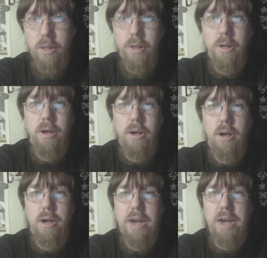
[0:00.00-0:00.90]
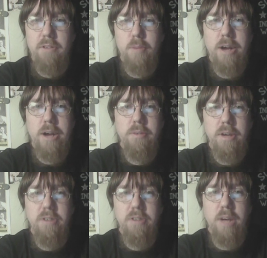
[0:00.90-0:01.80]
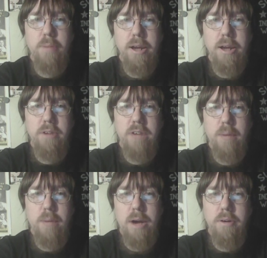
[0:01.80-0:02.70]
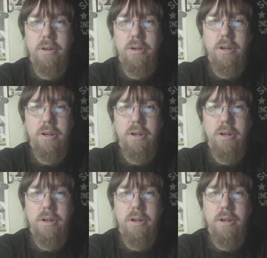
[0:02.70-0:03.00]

After the match, Ricky Shane Page came out